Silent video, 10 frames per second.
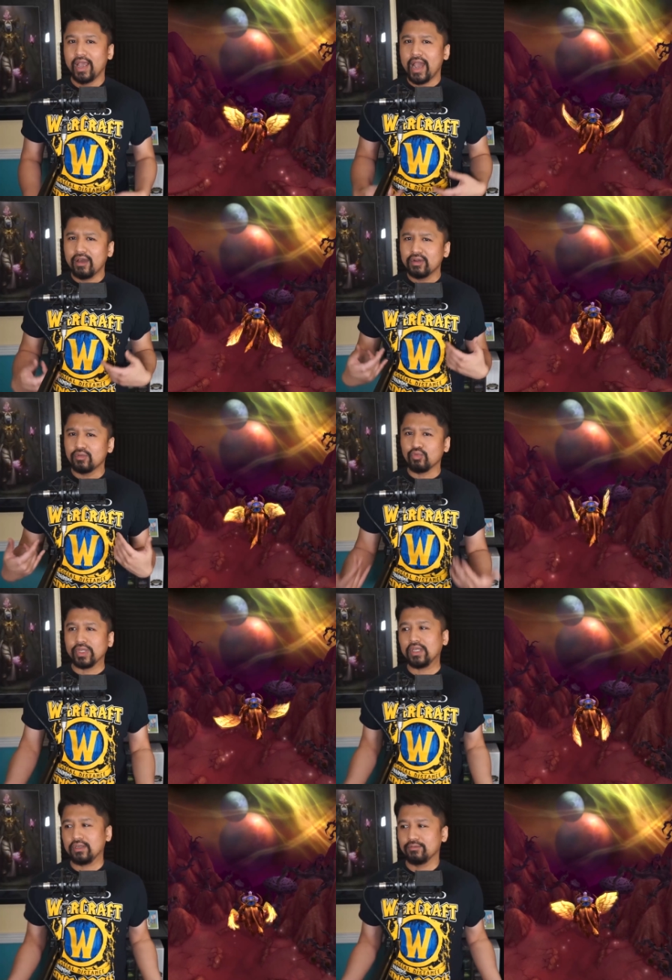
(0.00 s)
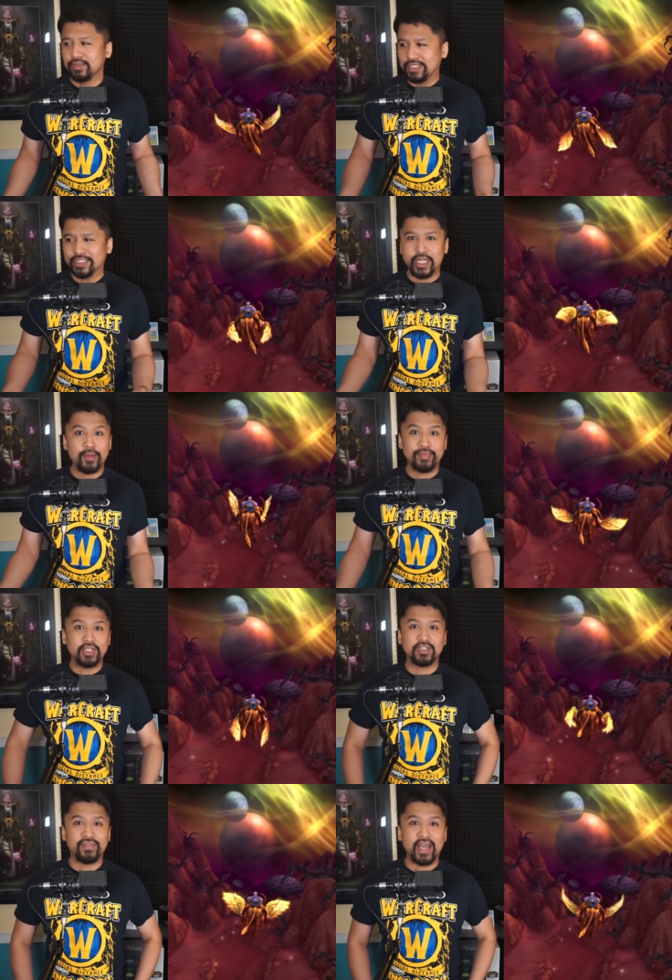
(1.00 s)
How did we, the
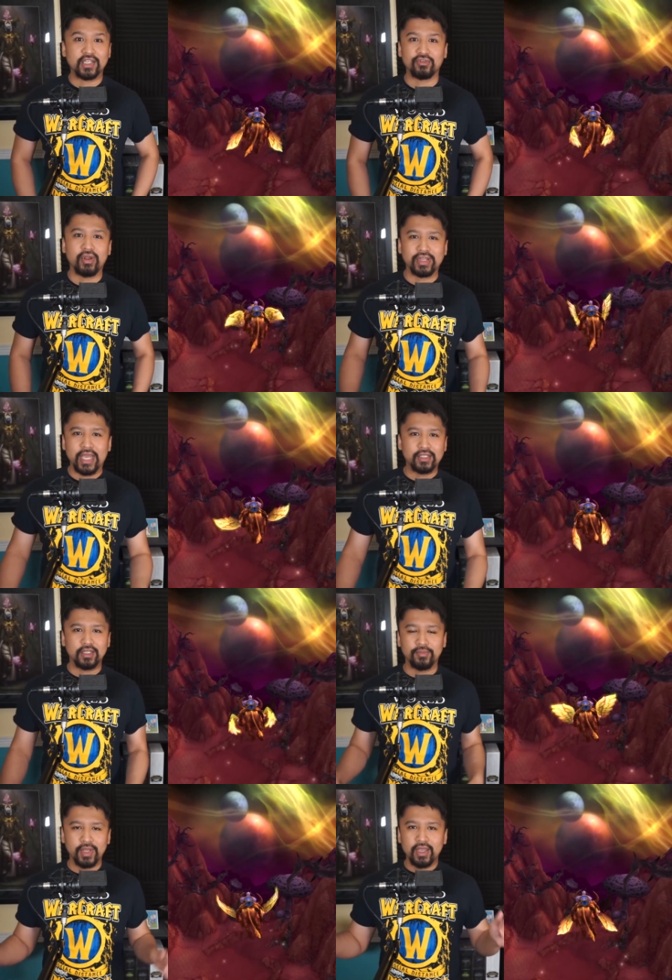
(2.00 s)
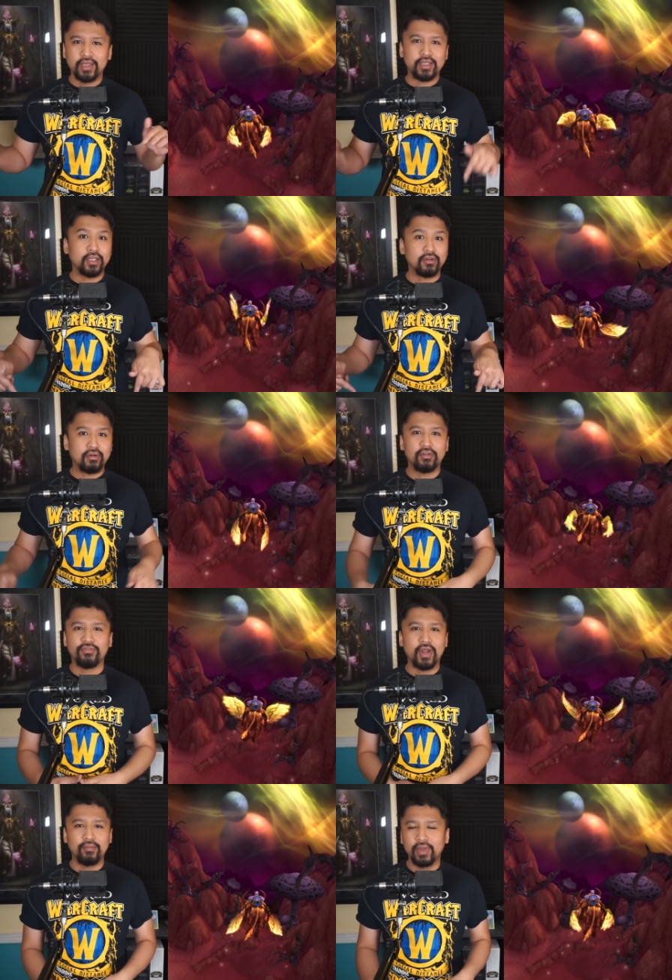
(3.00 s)
champions of Azeroth, end up here,
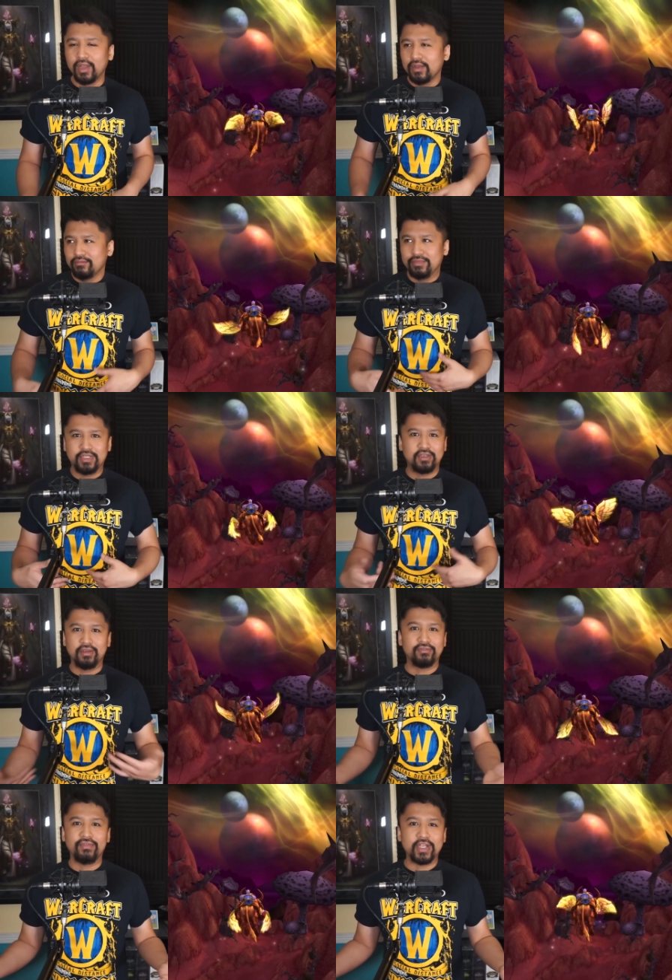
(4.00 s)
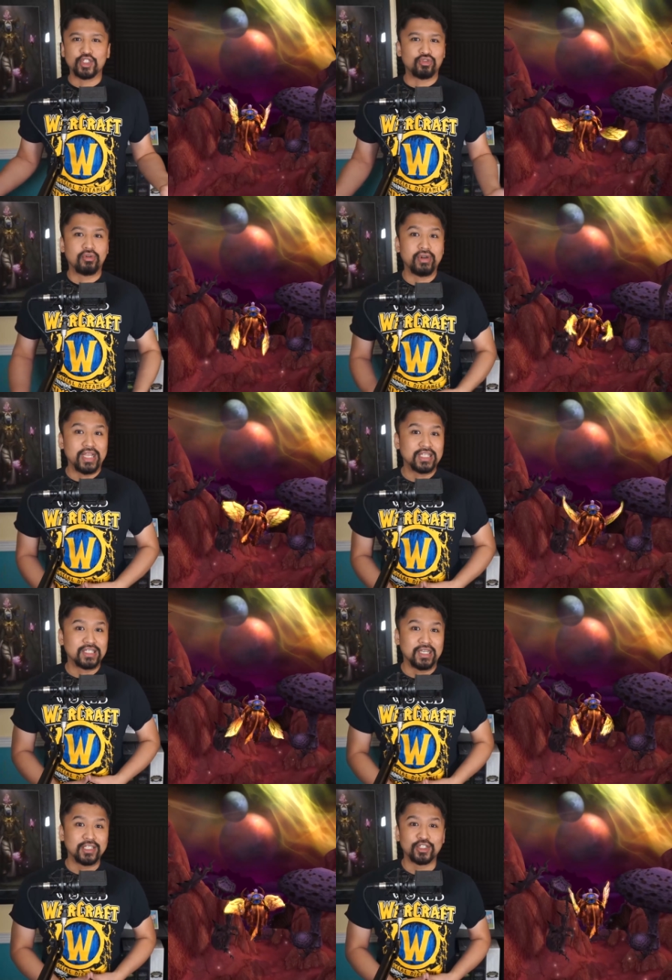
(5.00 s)
from the adventurer in
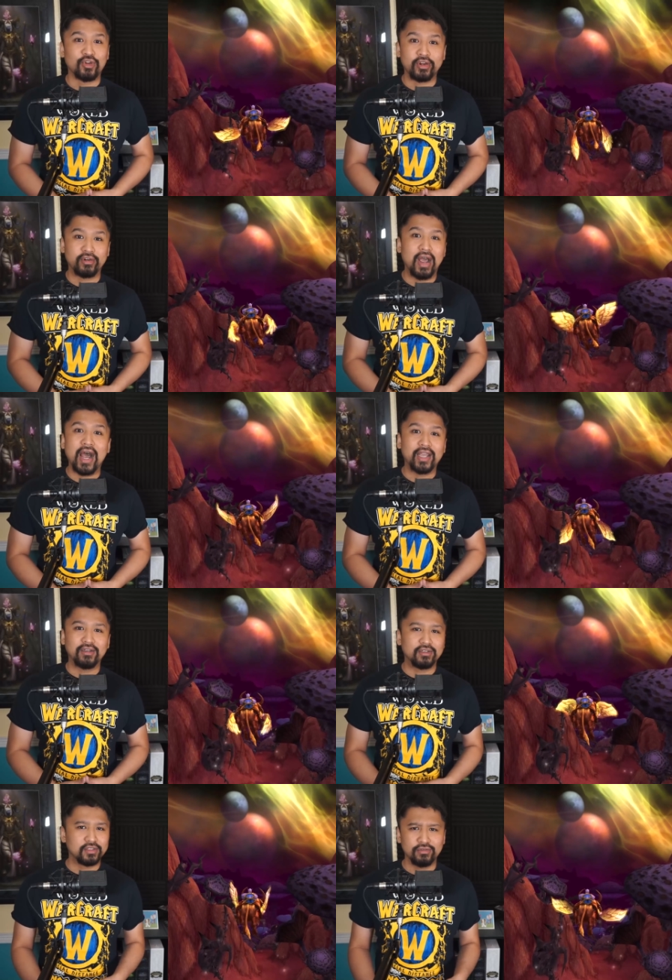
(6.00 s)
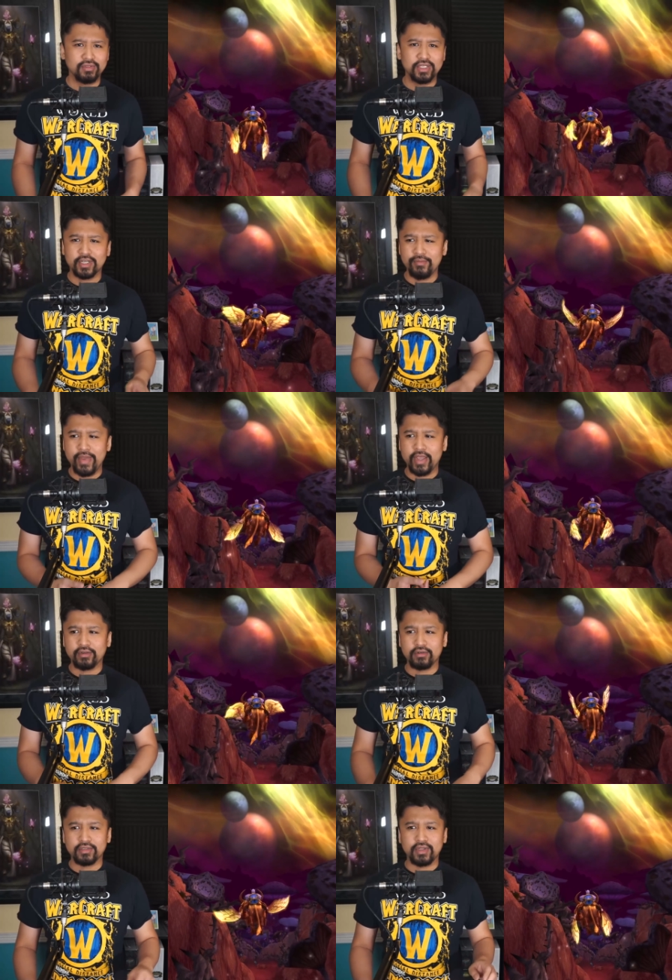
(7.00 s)
Sunstrider Isle to the
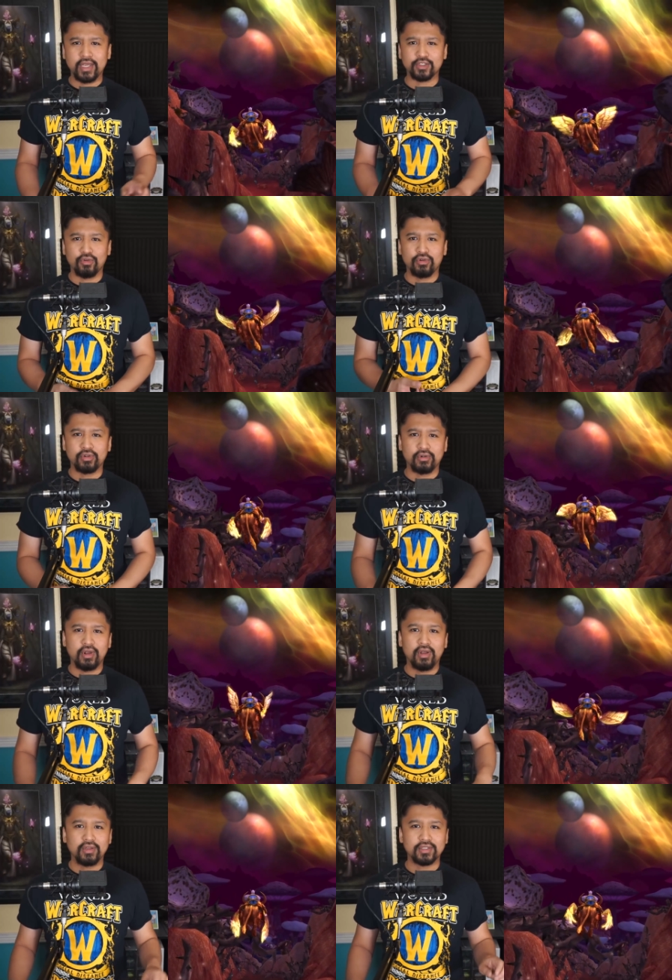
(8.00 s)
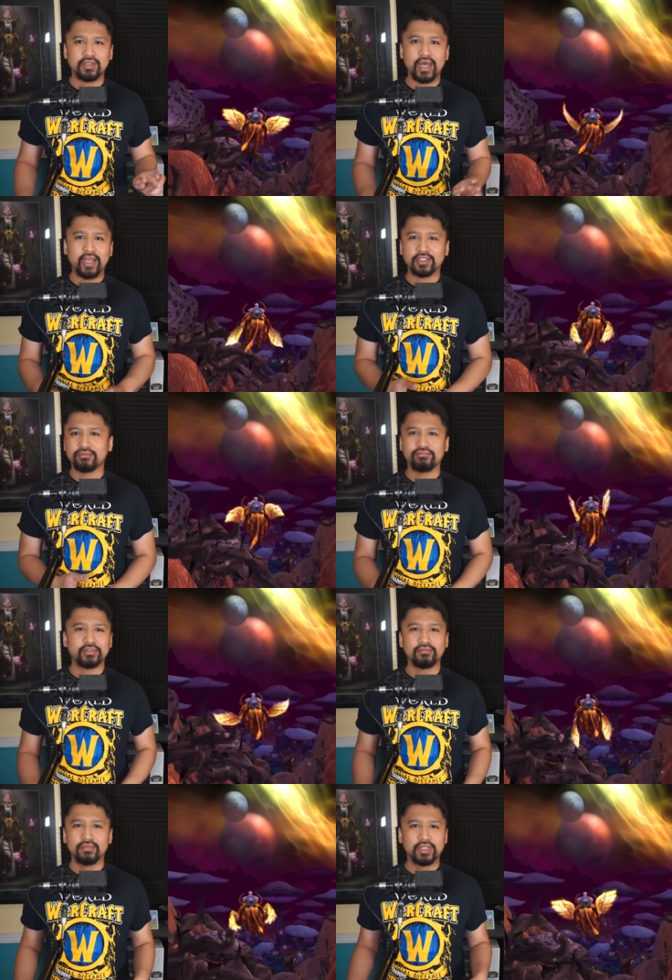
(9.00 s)
commander slash order hall slash
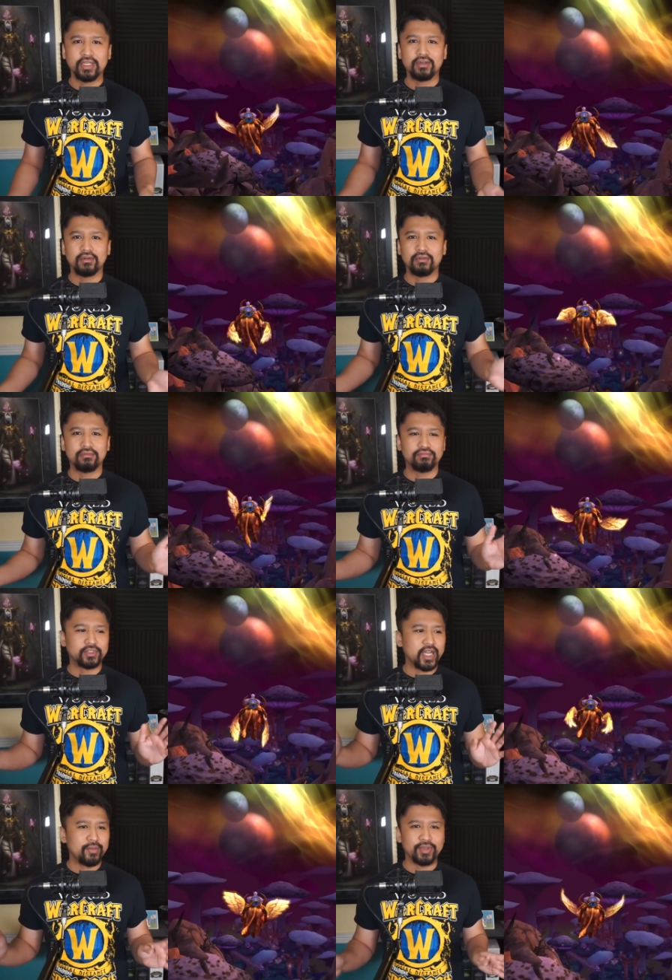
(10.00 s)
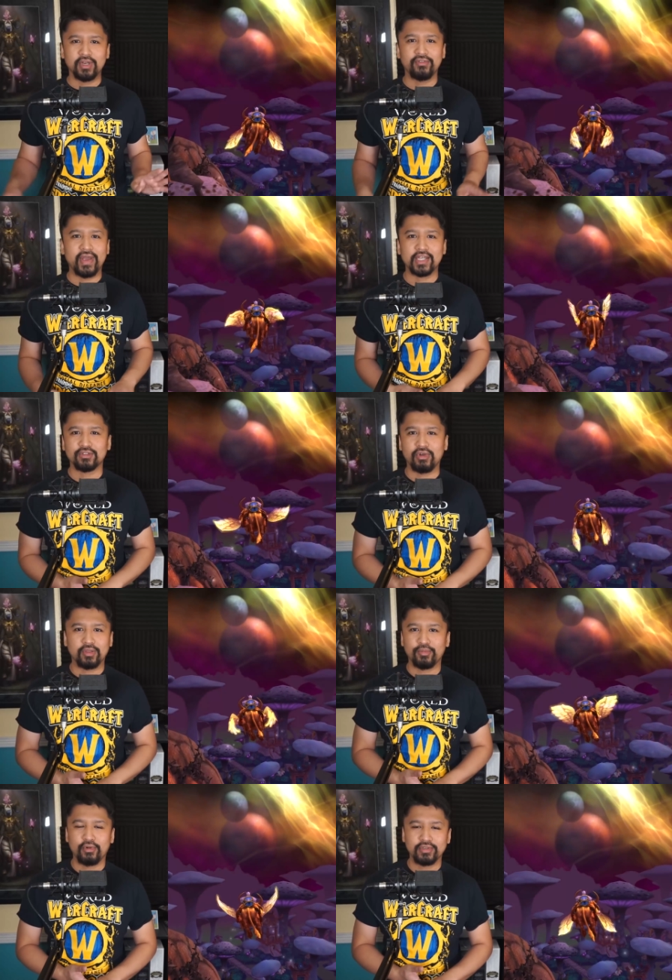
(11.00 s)
leader champion of
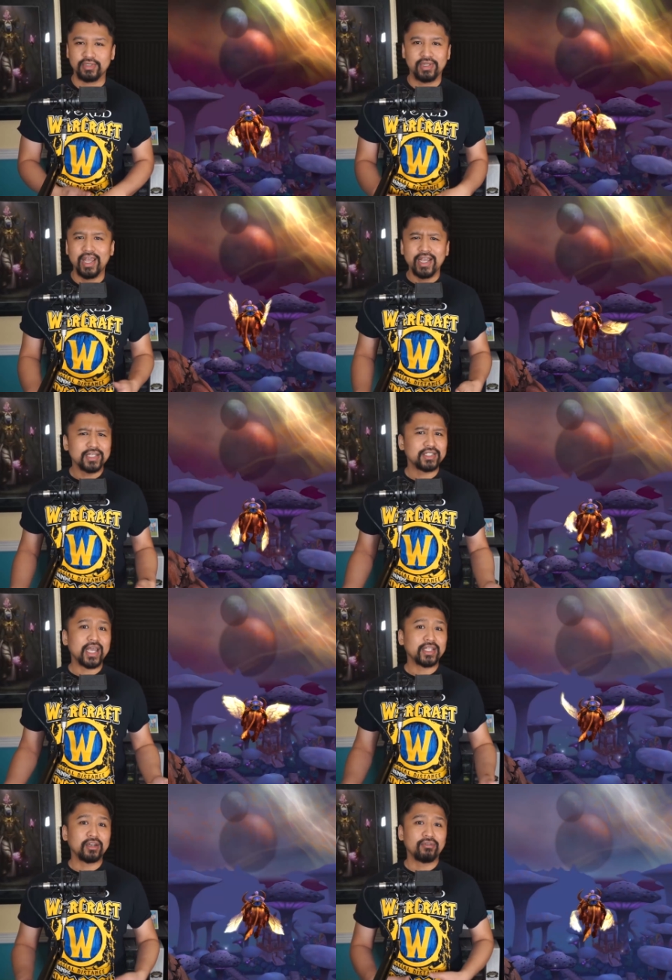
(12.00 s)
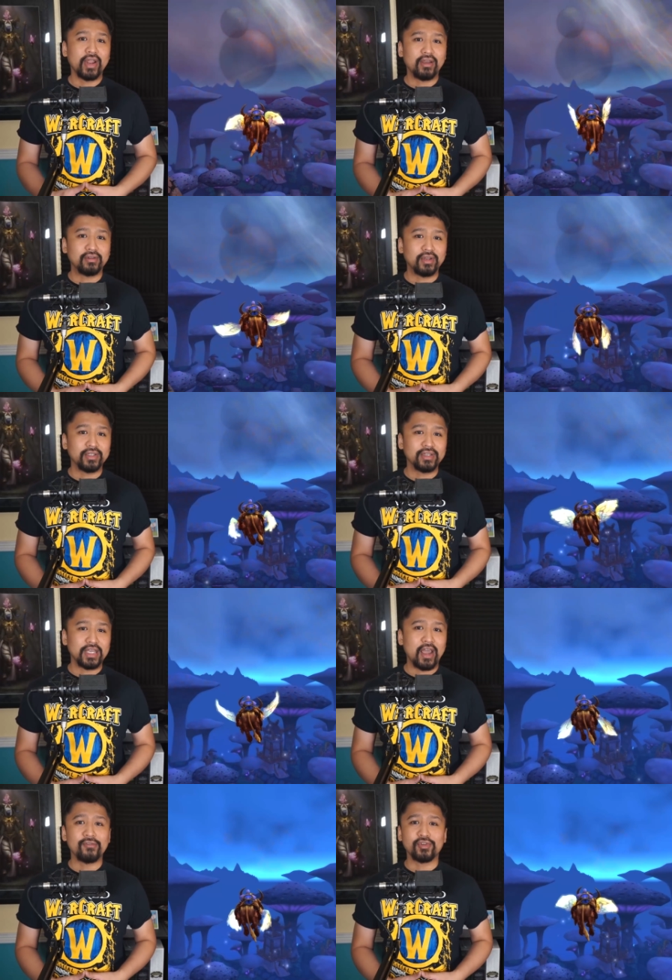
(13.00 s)
Azeroth person standing around in the
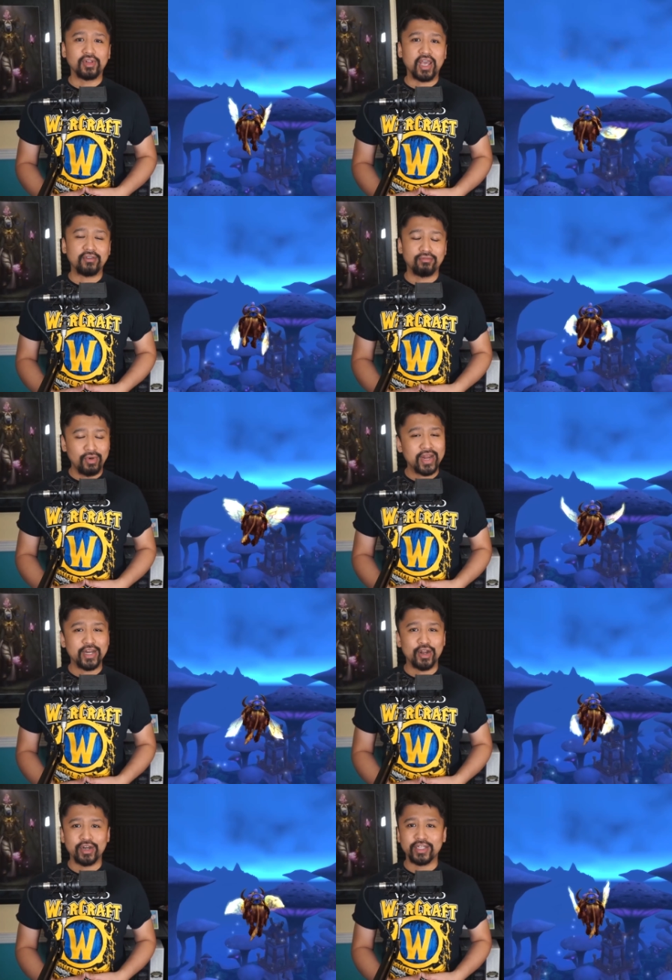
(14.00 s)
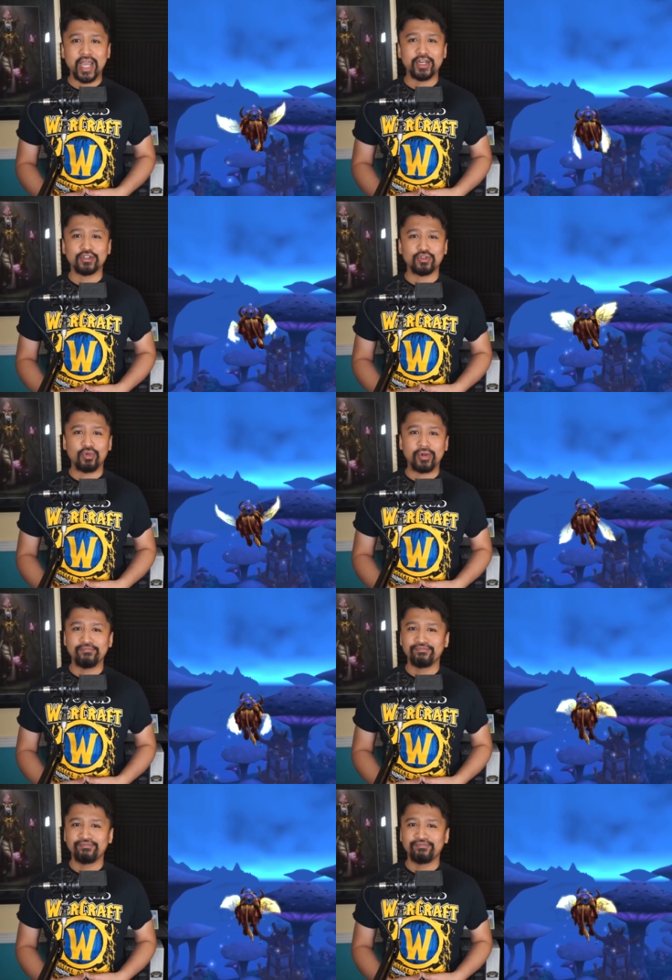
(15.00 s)
afterlife riding on a dinosaur?